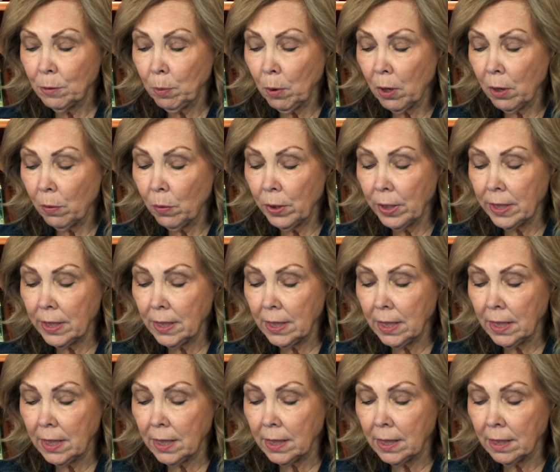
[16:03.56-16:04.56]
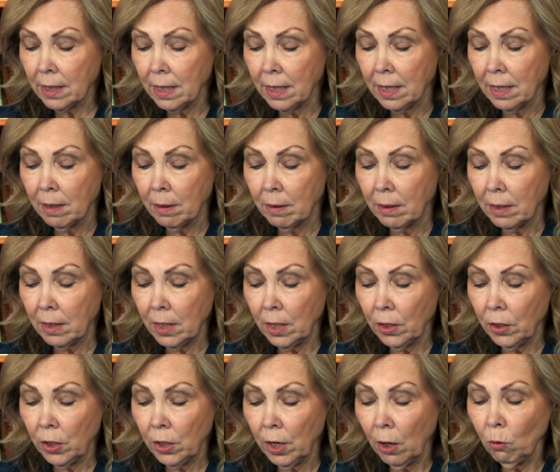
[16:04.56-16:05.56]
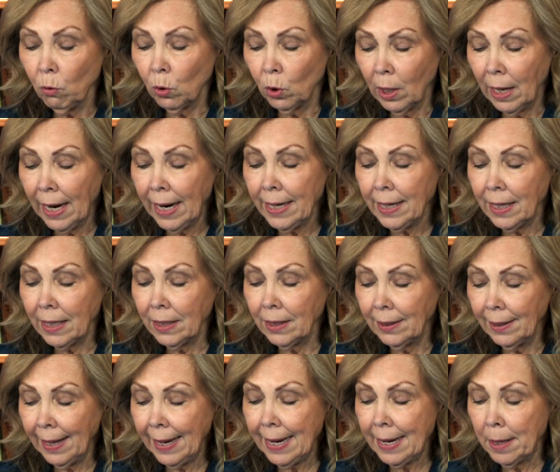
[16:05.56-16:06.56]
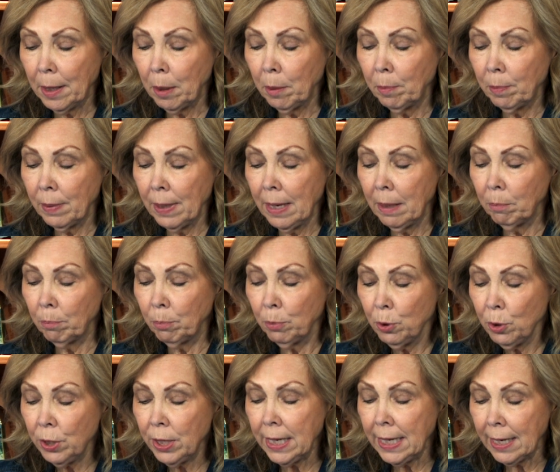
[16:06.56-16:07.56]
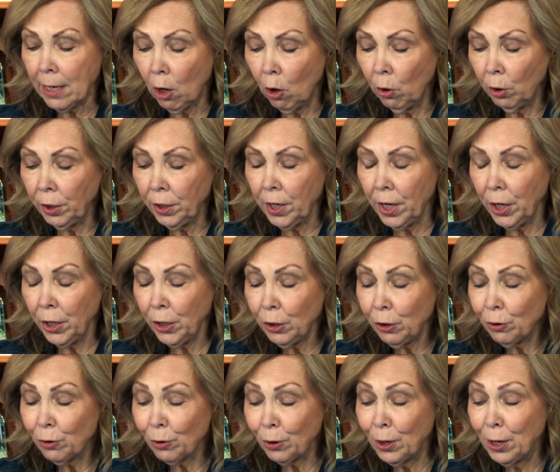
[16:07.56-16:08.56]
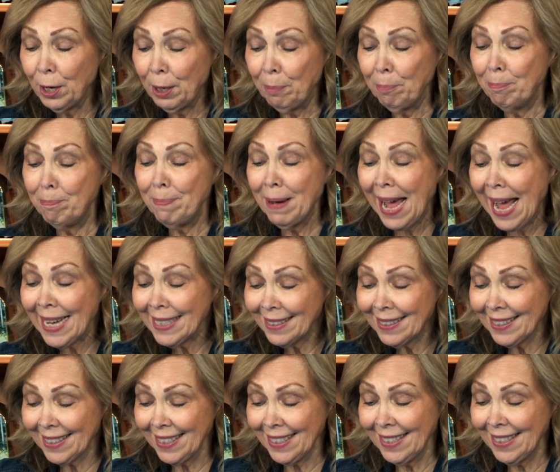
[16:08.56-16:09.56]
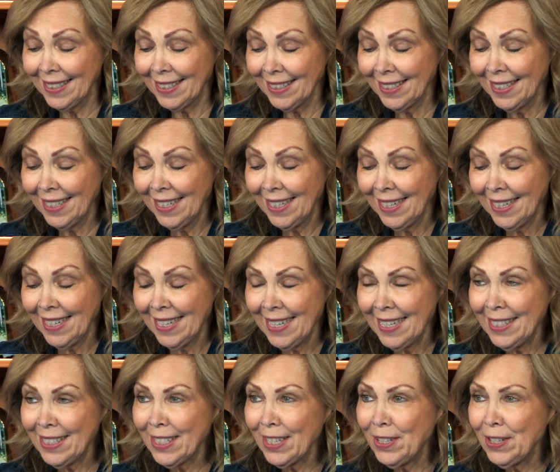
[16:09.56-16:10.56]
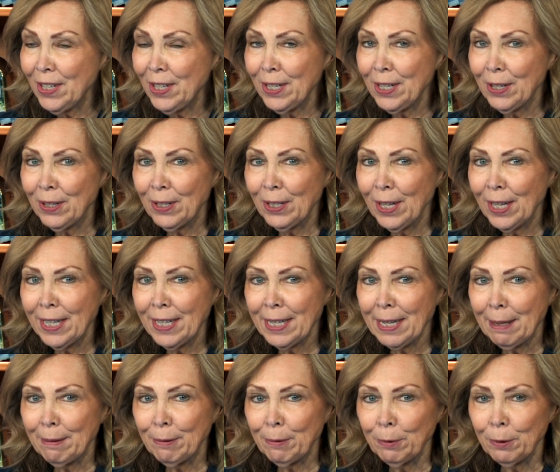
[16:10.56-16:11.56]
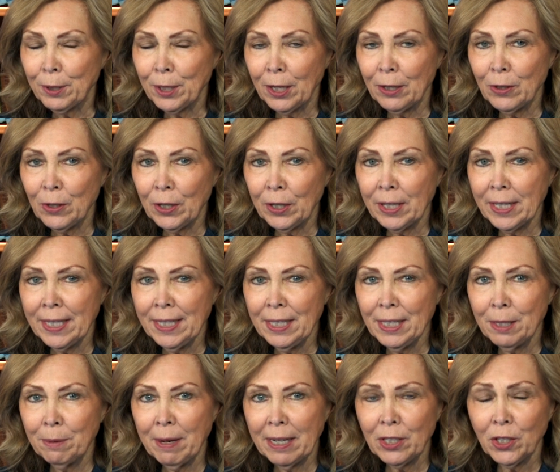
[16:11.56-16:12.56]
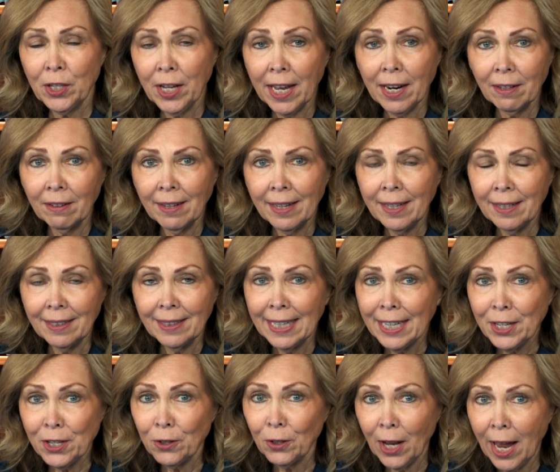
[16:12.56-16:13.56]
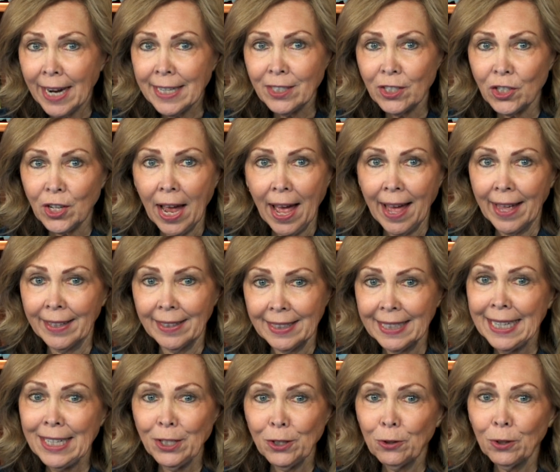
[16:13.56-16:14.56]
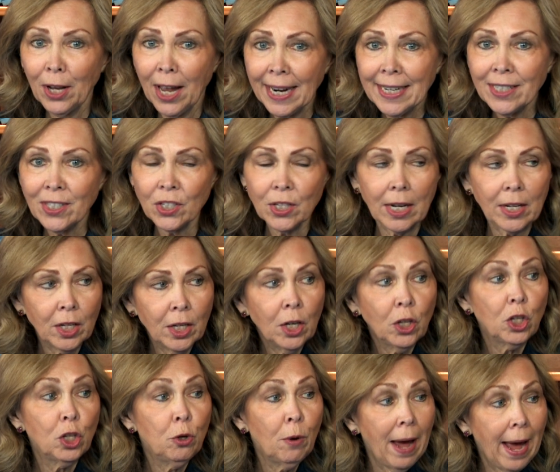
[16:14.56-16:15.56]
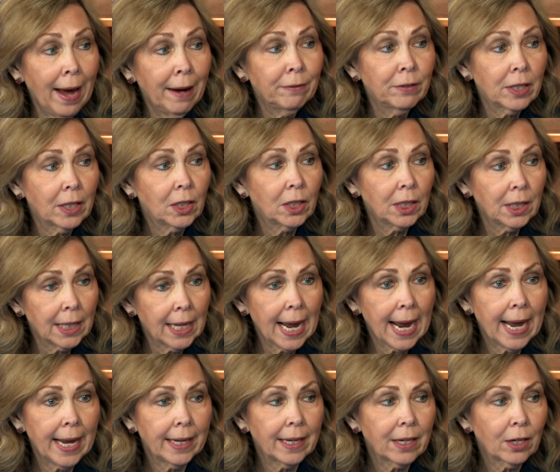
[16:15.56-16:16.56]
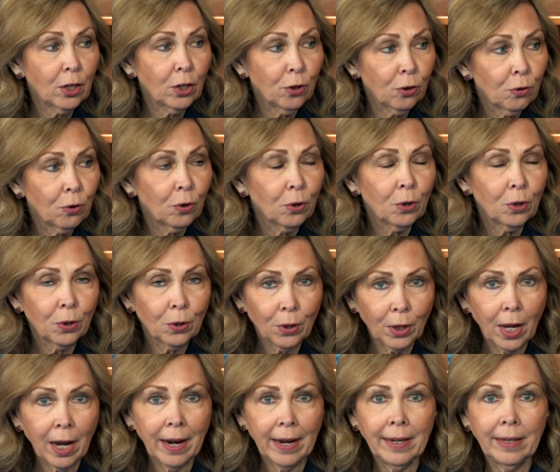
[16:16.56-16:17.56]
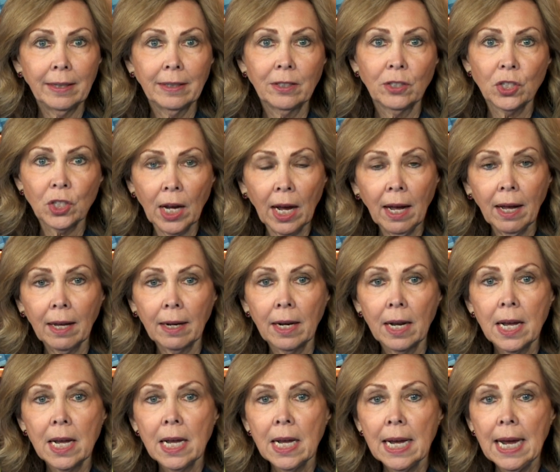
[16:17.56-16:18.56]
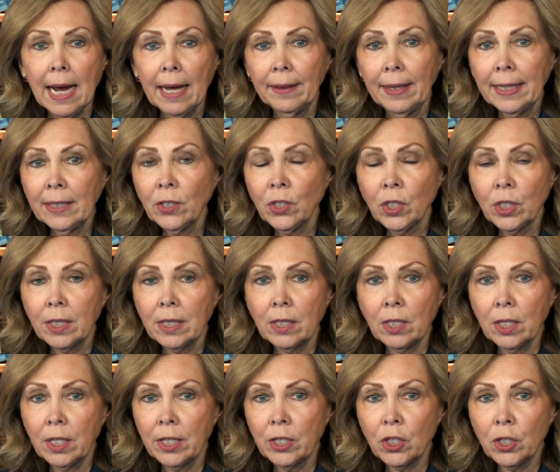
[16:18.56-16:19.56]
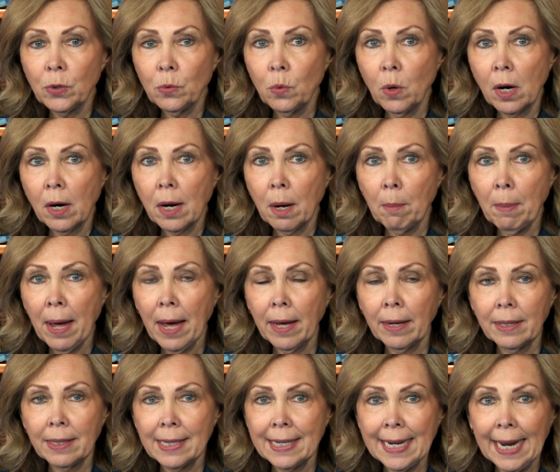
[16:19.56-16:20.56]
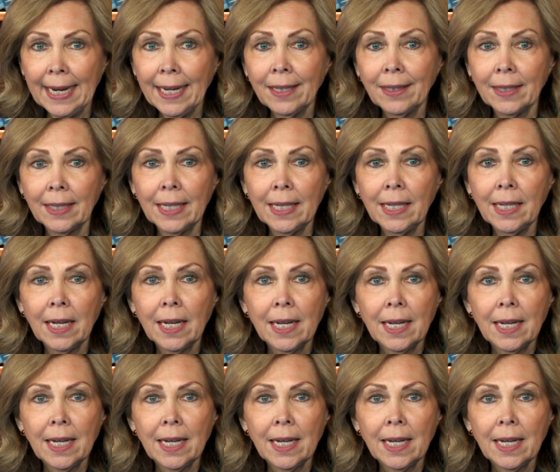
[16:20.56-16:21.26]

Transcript: part where he says, you know, you don't light a lamp and put it on under a basket. That's right is that you know a lot of times we'll talk to our kids about you got to let let your light shine let your light sh-. you know you mm-hmm. have to let your light shine and that's just you know you walk about daily